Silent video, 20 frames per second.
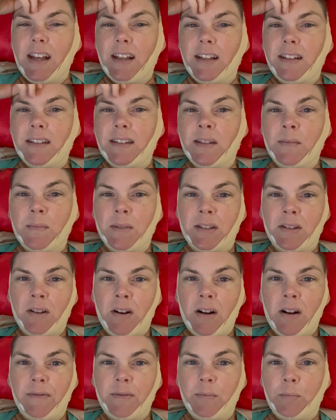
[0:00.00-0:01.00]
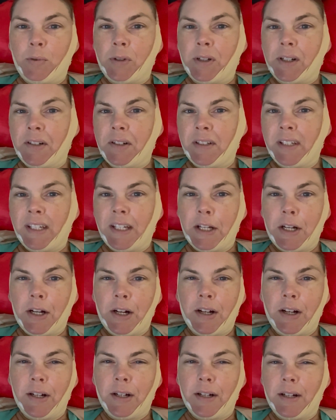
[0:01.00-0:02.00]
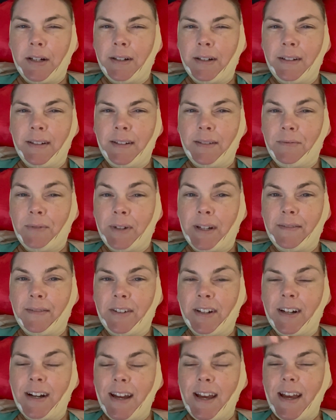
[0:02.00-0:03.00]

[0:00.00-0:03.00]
some soft, prickly, hard, and whatever,